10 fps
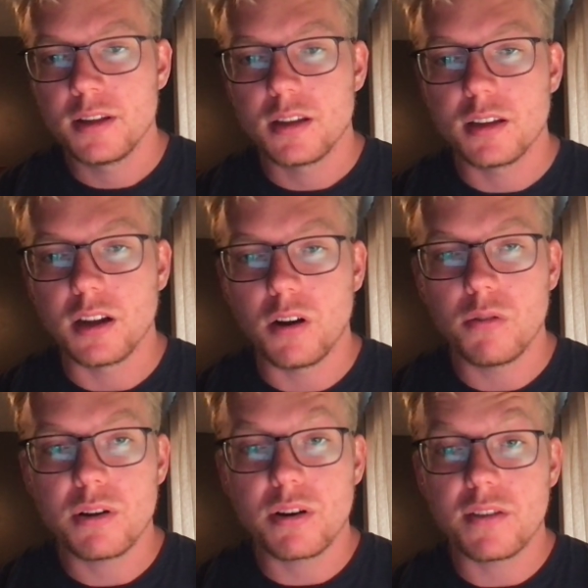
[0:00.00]
You know,
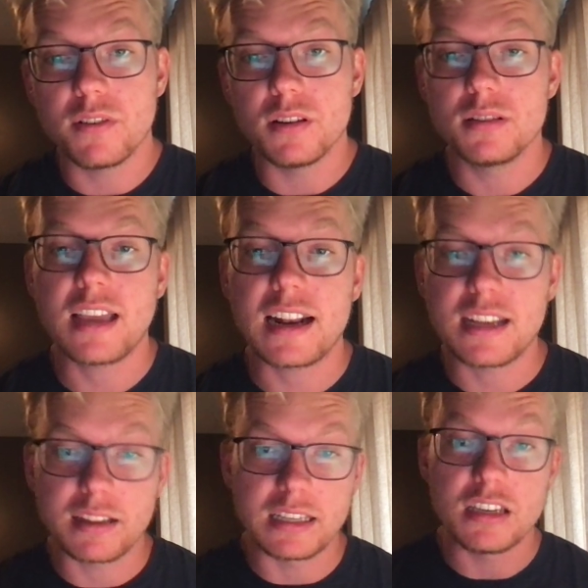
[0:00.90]
we don't even
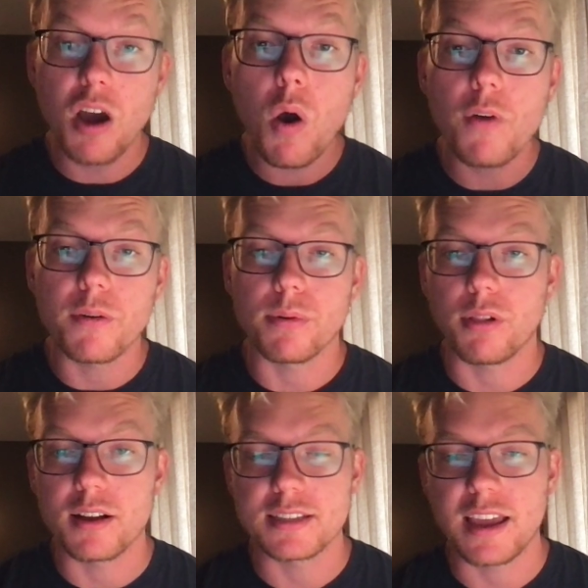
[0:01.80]
technically know if it
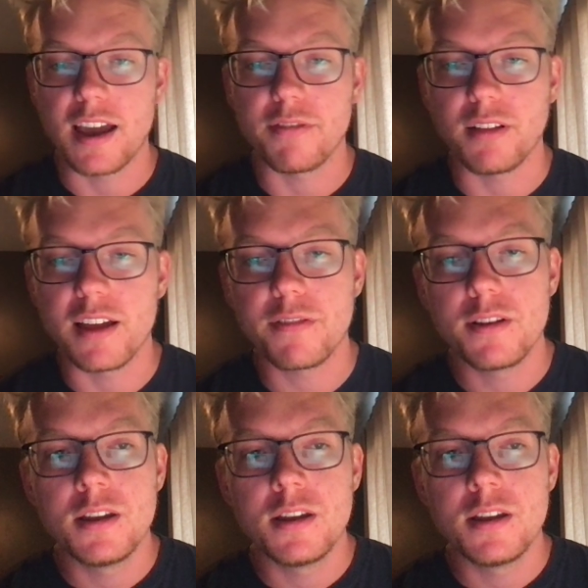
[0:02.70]
prolongs the half life,